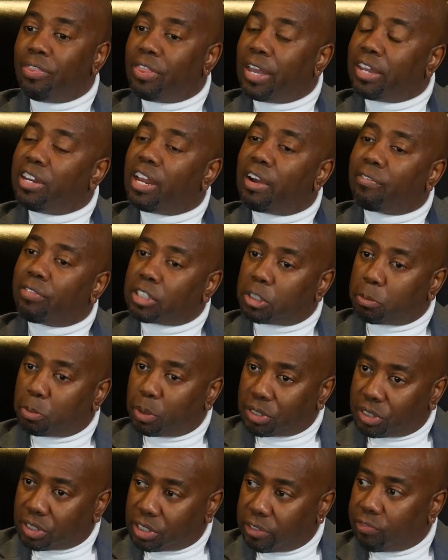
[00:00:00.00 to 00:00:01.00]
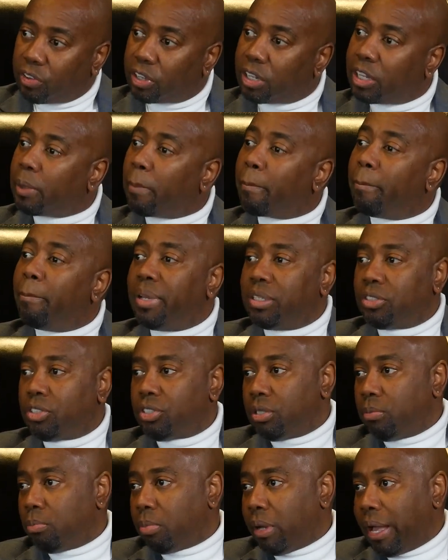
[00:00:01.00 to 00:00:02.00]
they never specifically
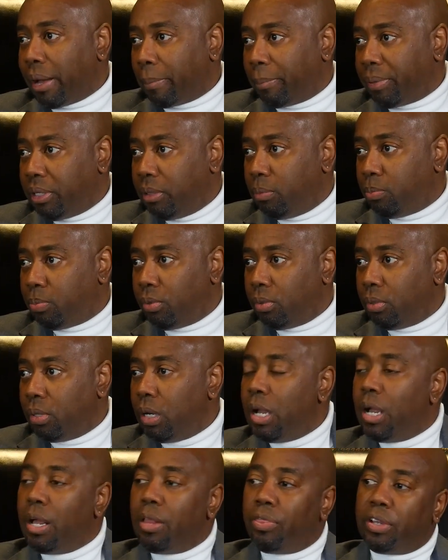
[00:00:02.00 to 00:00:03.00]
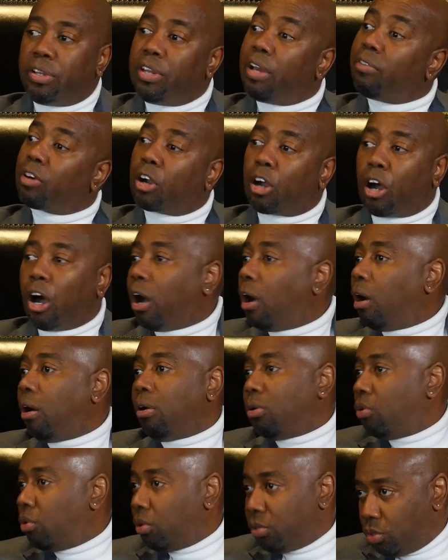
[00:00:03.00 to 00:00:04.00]
mention Black people. They never
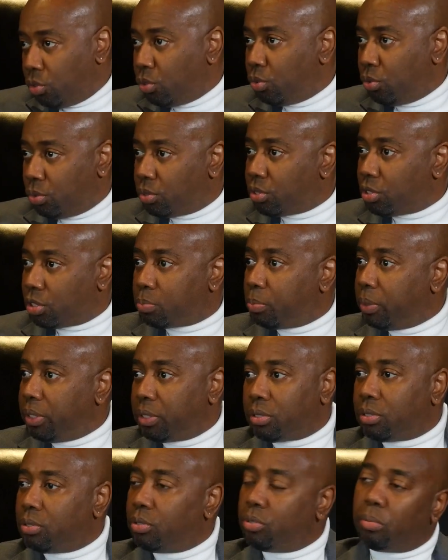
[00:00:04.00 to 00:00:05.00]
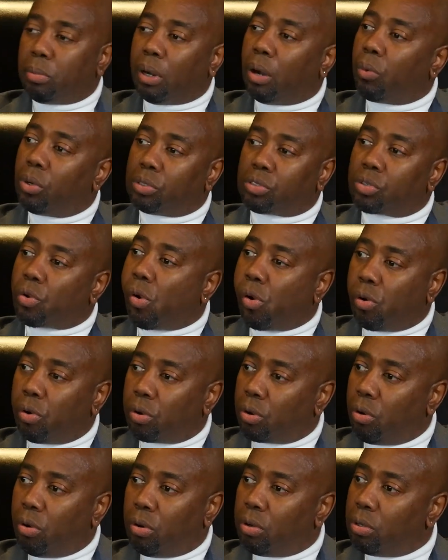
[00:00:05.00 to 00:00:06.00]
call on you to speak to you about what's going
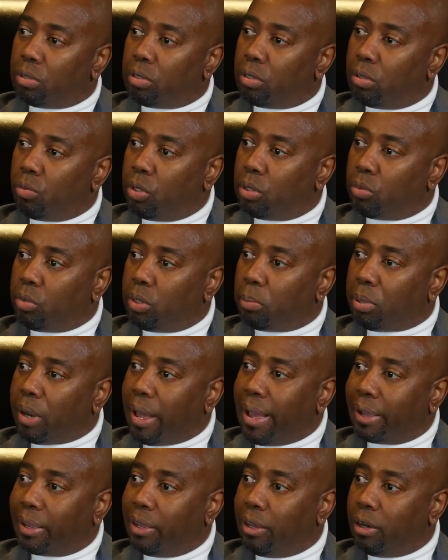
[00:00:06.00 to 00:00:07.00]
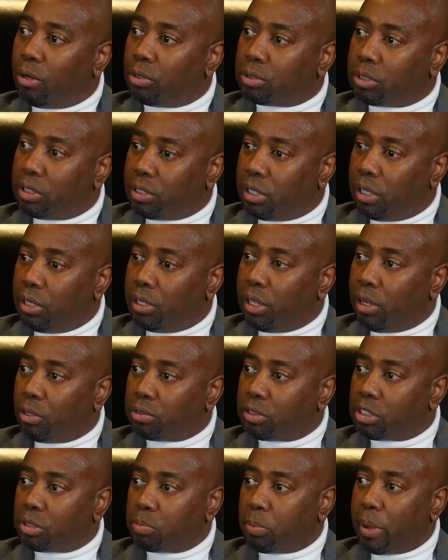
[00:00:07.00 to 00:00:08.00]
on with Black health and
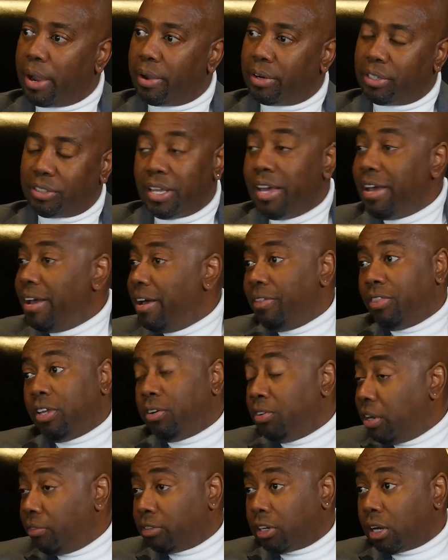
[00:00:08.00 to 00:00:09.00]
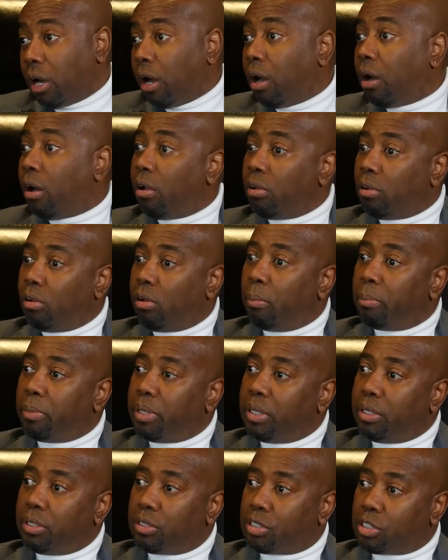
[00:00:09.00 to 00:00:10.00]
health disparities. They'll never call on
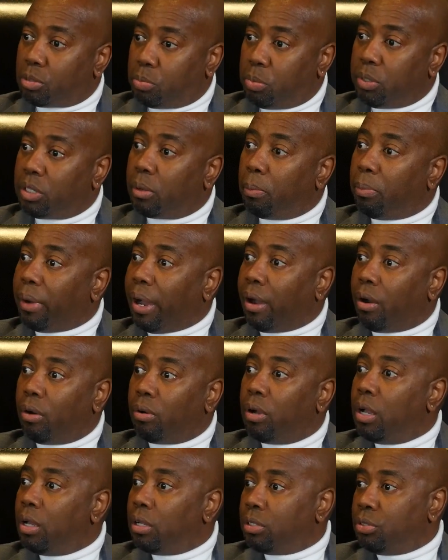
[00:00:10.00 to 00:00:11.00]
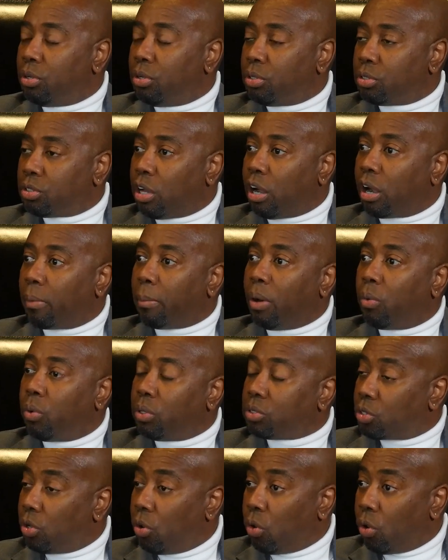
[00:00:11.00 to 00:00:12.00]
me to speak about, talk about
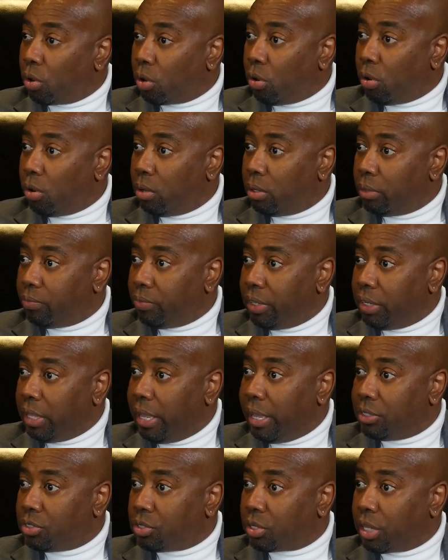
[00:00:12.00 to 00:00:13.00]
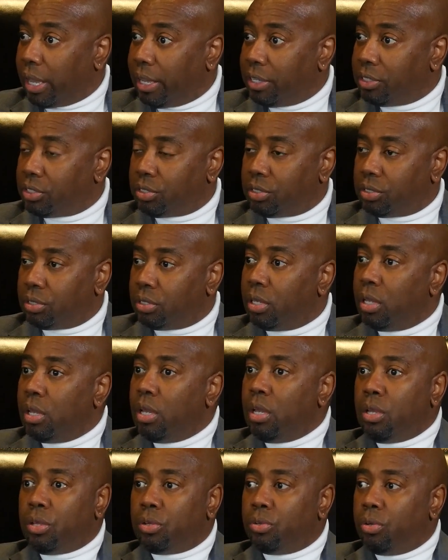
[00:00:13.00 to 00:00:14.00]
what's going on in education.
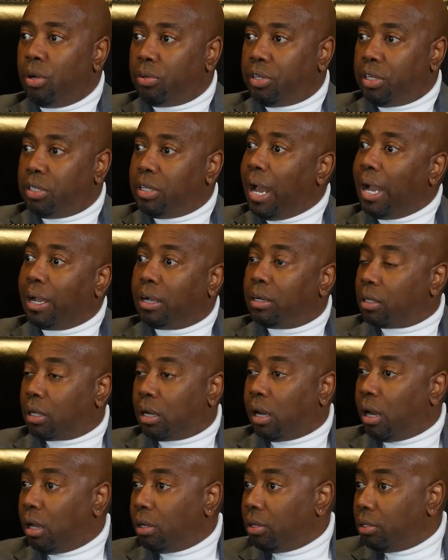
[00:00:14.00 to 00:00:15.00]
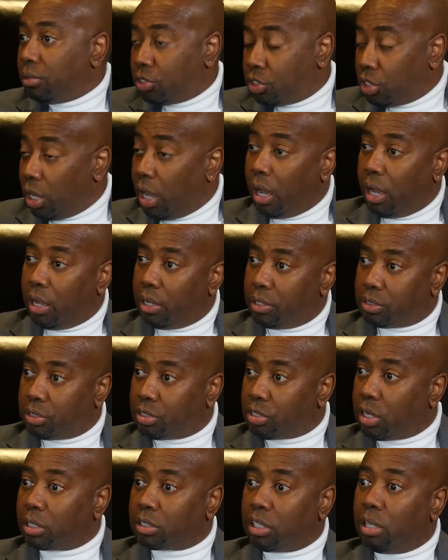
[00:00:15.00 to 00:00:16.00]
They're not going to call on John to
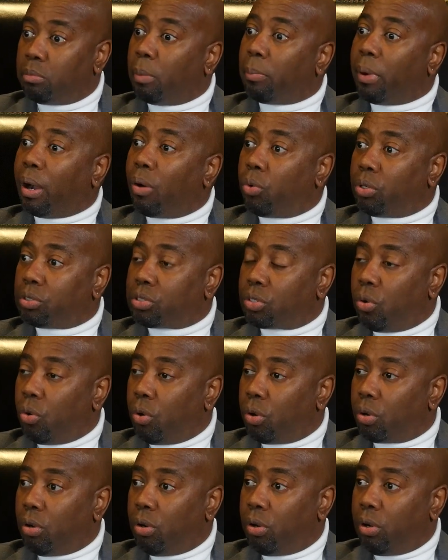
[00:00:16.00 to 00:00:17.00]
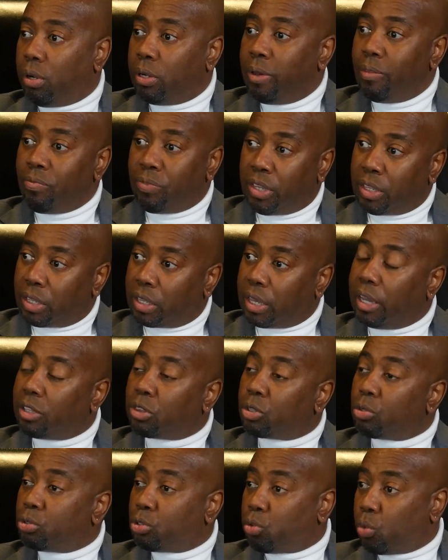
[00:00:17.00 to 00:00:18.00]
talk to him about what's going on in K
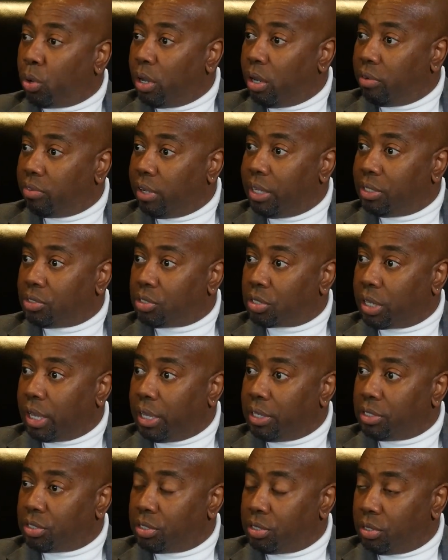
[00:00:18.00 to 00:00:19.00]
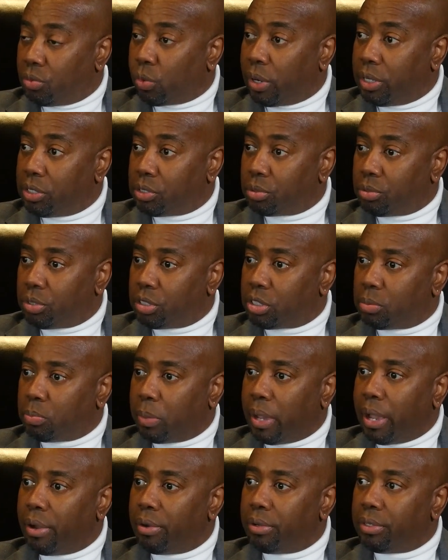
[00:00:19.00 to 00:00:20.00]
through 12 education and racial
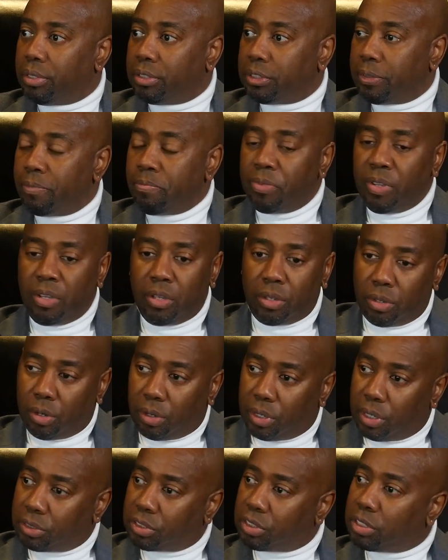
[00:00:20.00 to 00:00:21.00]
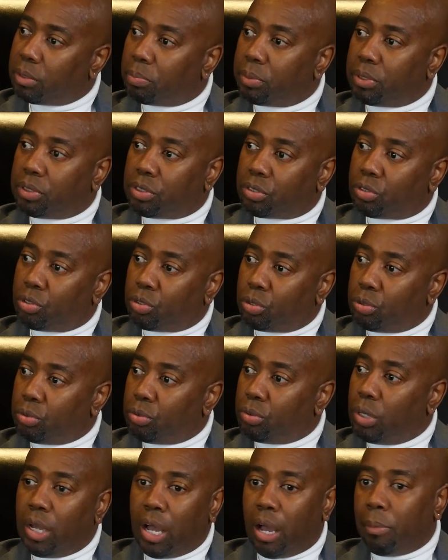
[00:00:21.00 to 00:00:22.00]
disparities. They'll simply just
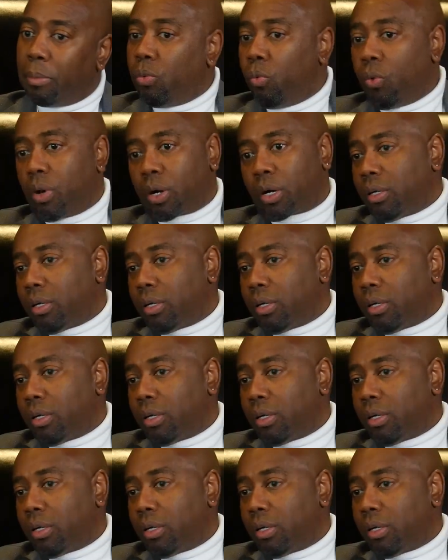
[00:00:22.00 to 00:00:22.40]
do, one